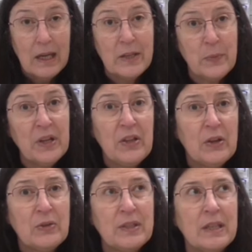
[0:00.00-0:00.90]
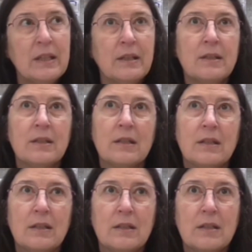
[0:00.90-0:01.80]
It's one of those things
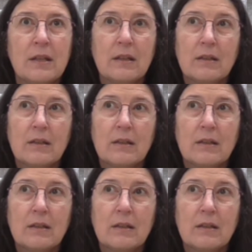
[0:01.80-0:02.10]
that